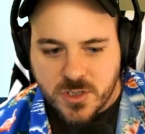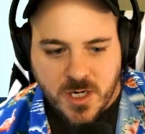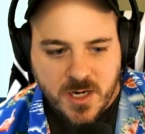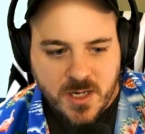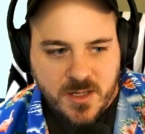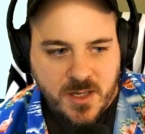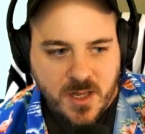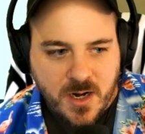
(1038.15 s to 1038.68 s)
I
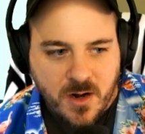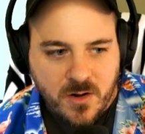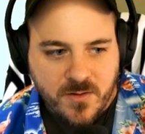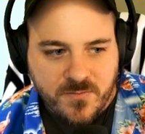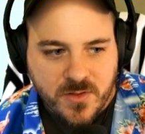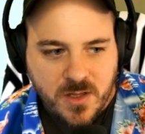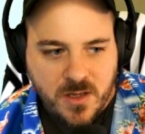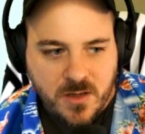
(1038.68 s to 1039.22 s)
need to get out
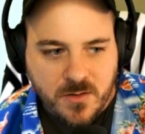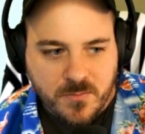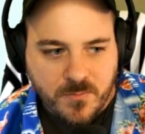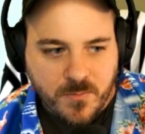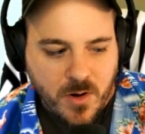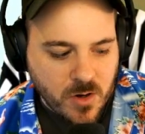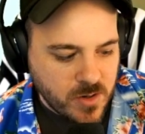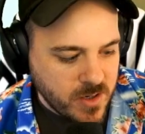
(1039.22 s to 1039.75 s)
of the
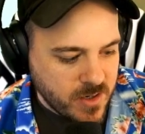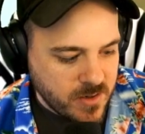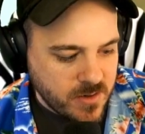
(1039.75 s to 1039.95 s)
market.